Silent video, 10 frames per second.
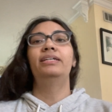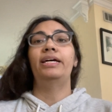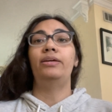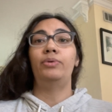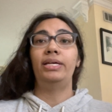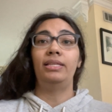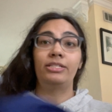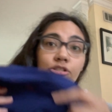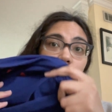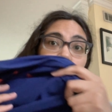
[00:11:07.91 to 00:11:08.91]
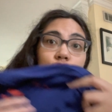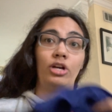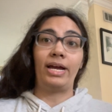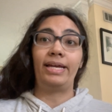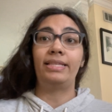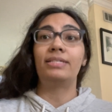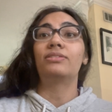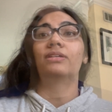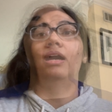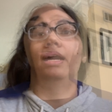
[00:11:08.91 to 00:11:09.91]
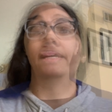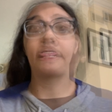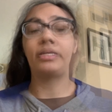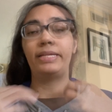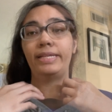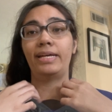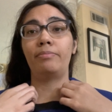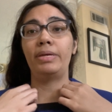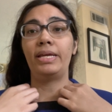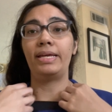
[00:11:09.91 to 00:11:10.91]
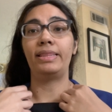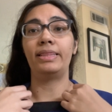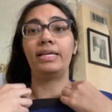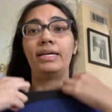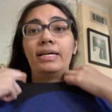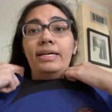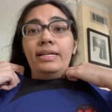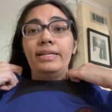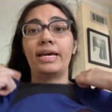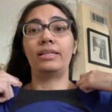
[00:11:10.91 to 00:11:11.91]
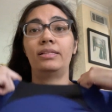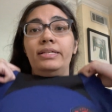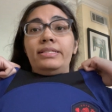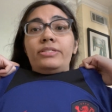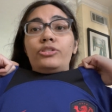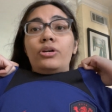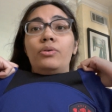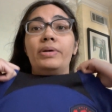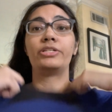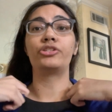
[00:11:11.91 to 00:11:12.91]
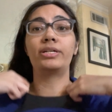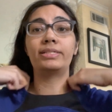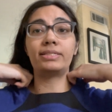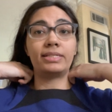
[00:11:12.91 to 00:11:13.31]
Anyway, let's try this on. So here I am in the Netherlands away shirt.